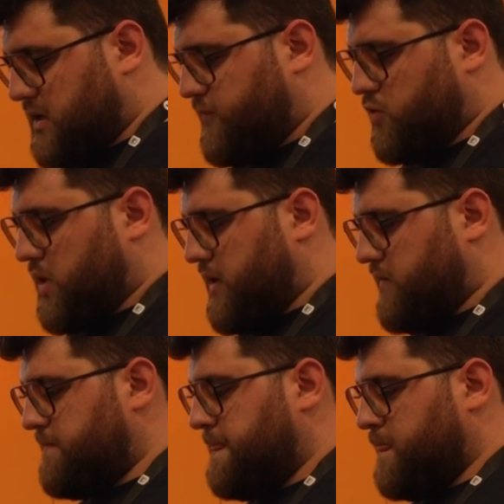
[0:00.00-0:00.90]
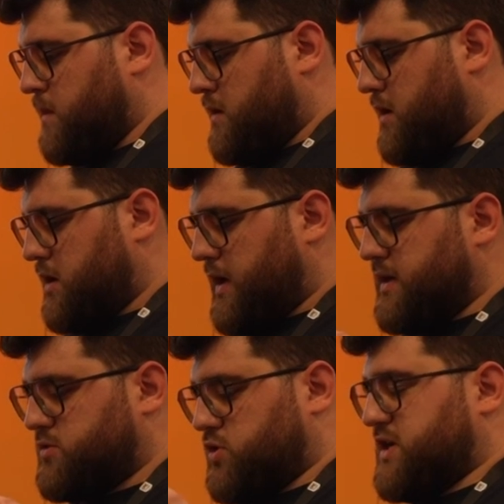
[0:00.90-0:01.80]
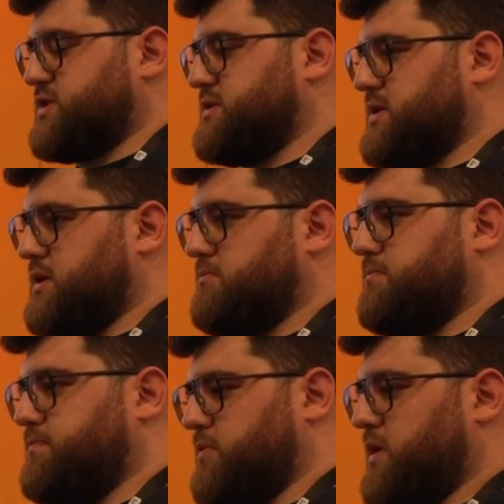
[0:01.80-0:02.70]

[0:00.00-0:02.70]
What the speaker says: if you have an introduction scene,